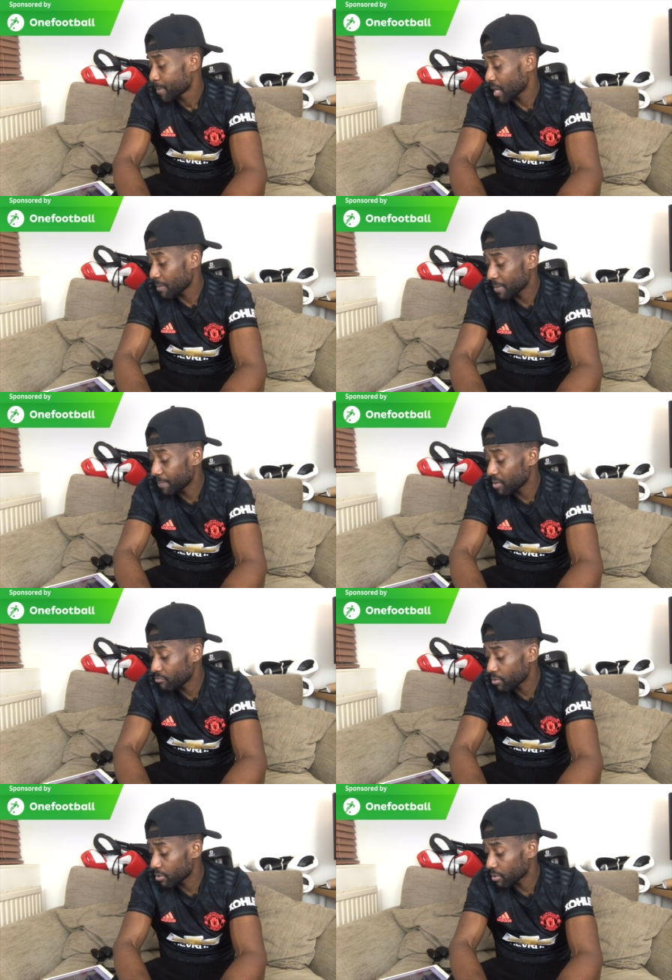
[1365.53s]
I'm gonna be
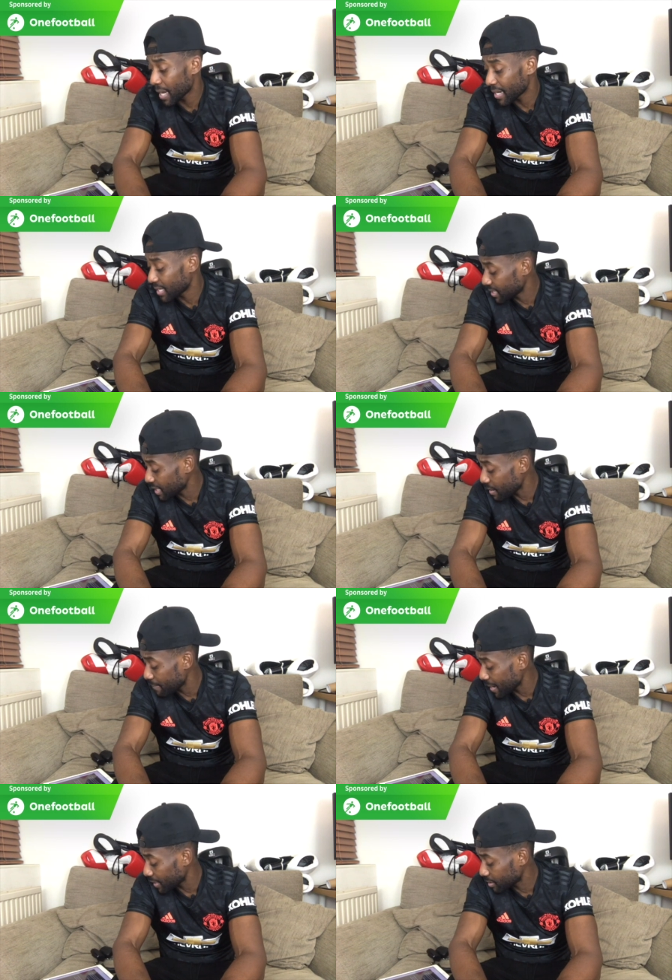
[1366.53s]
real. Like, there's centre
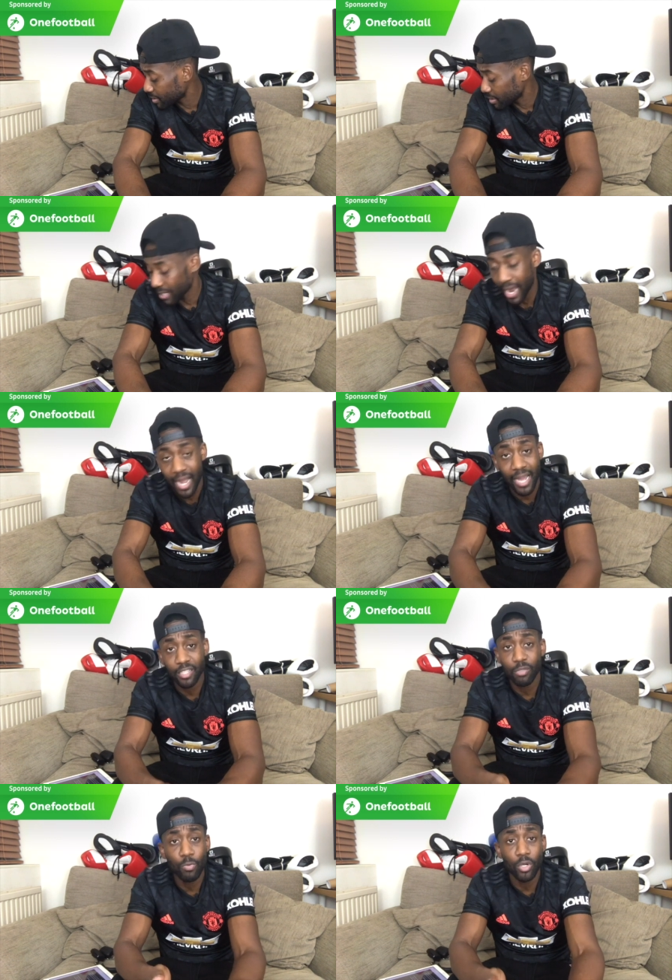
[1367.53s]
backs that are at
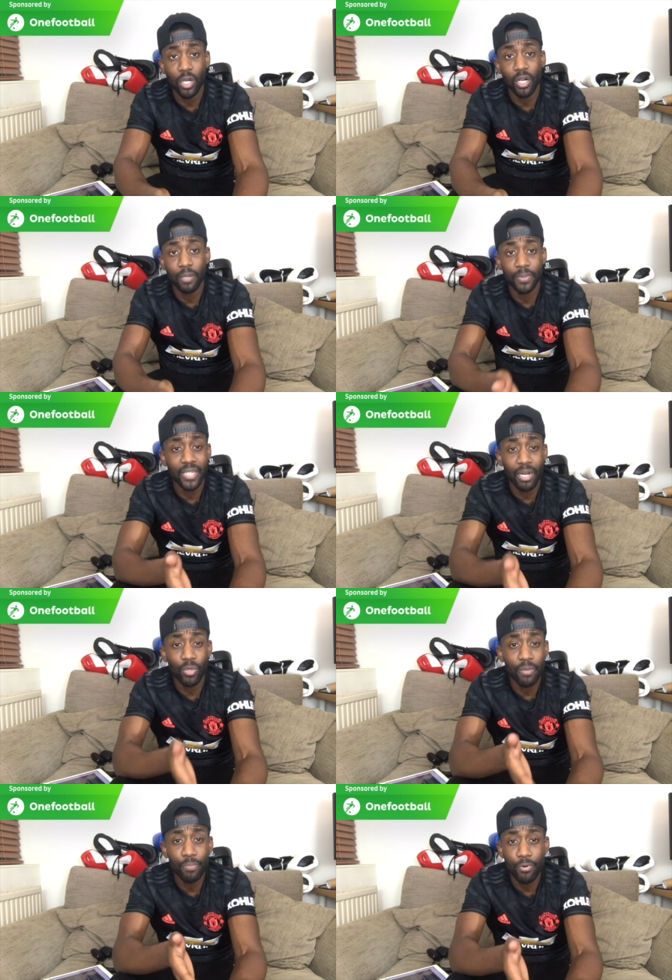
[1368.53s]
smaller clubs that would
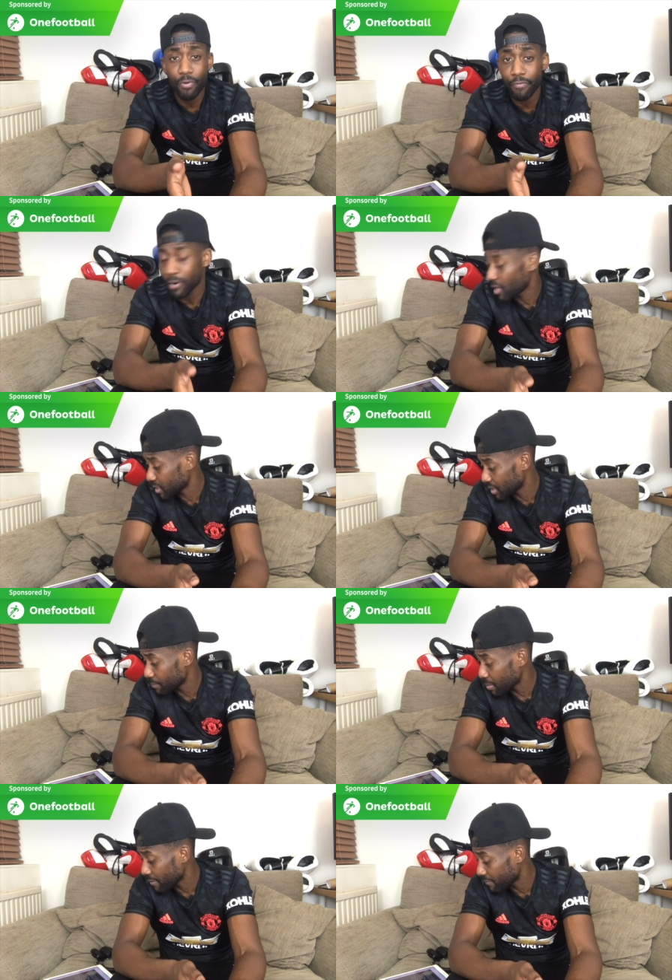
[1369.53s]
improve Arctic,
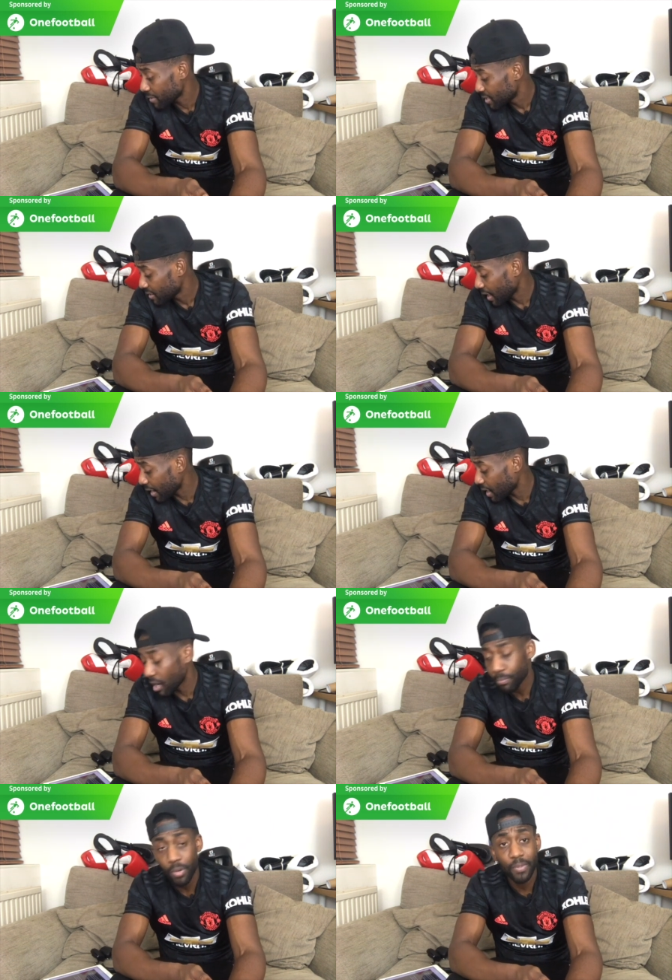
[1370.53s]
bruv. Like,
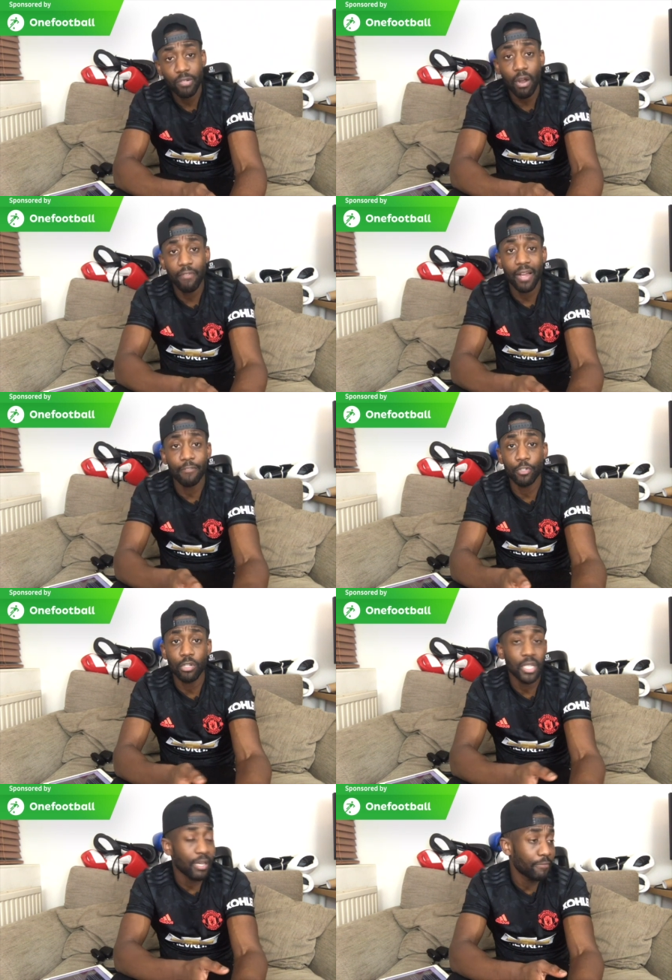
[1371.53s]
I'd probably rather have
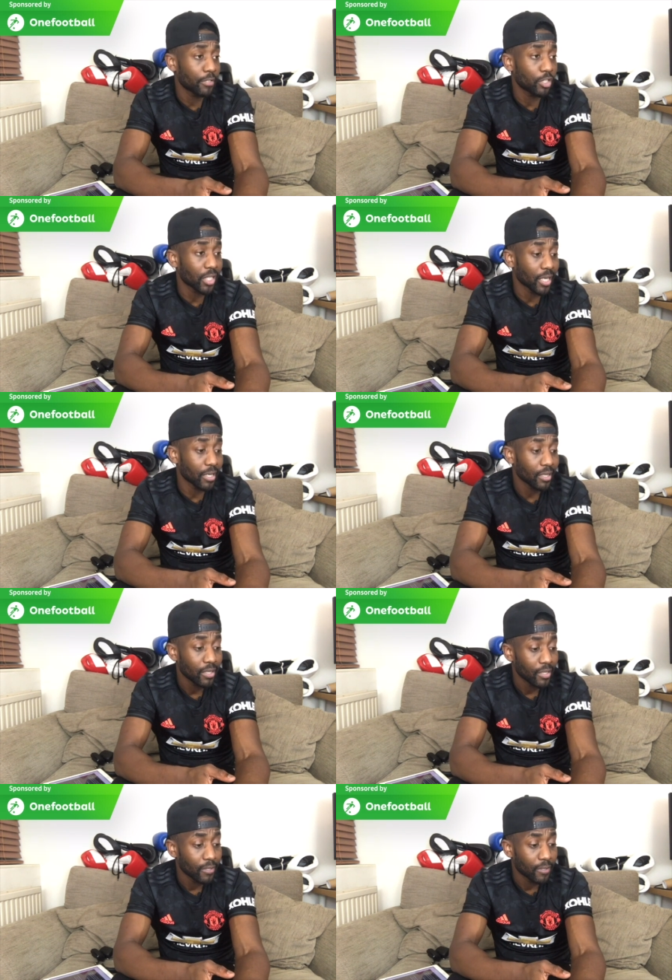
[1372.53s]
Johnny Evans, yeah,
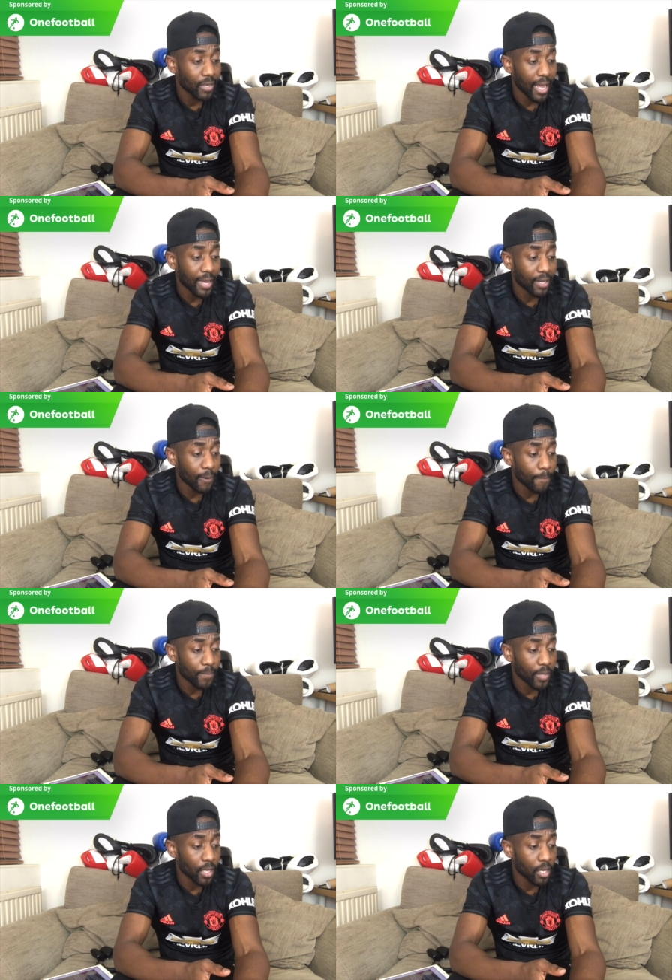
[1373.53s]
like
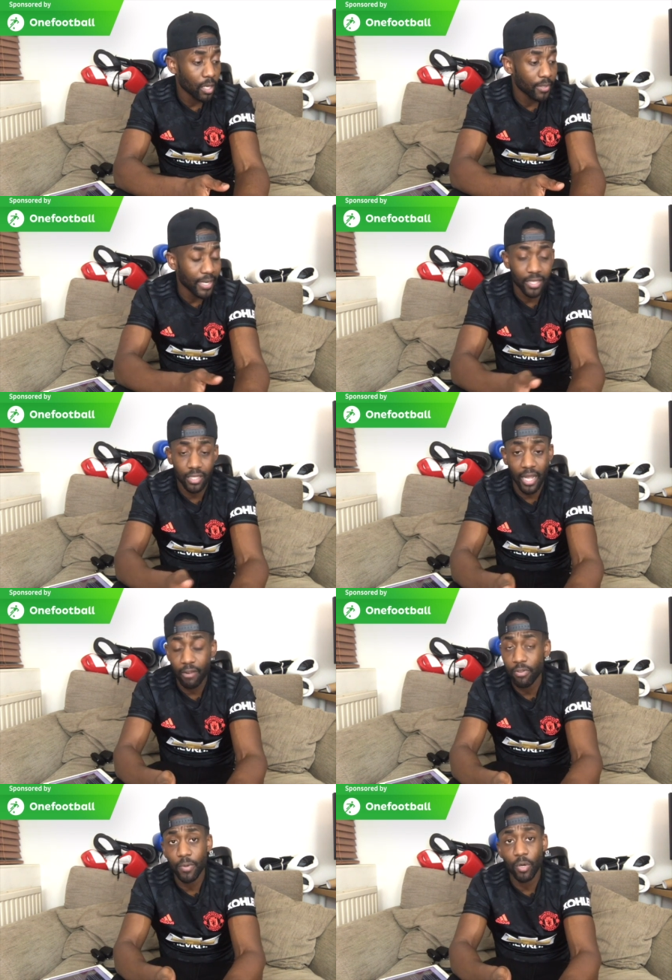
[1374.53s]
next to
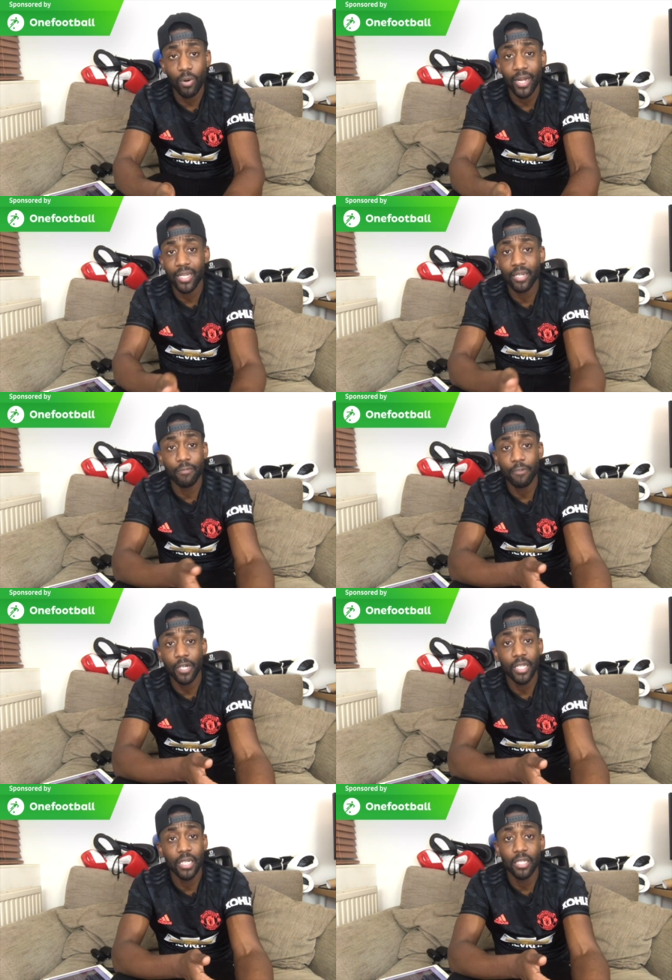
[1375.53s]
Harry Maguire than
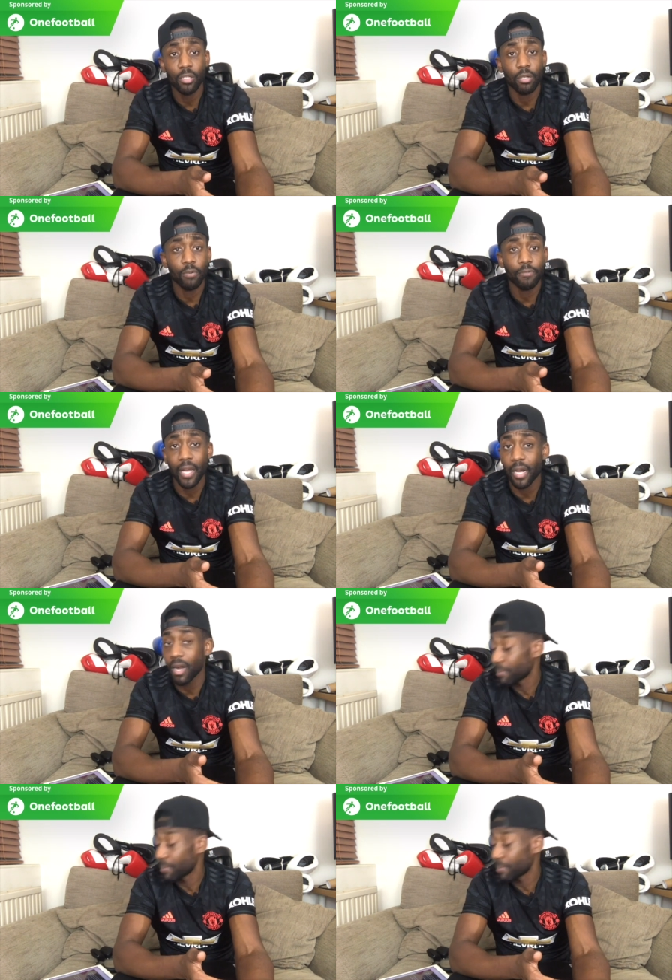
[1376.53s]
fucking Lindelof. Like, I'm